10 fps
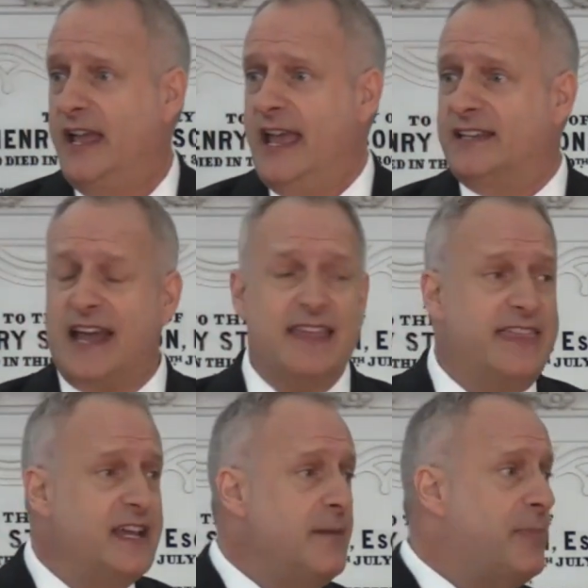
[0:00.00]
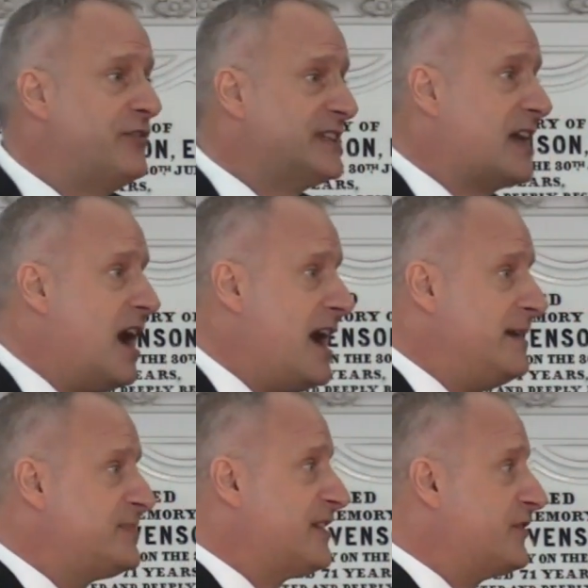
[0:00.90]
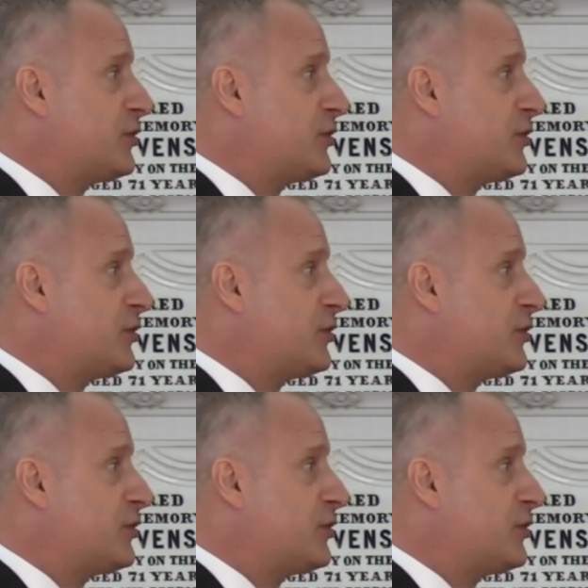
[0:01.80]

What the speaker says: as I think about the times of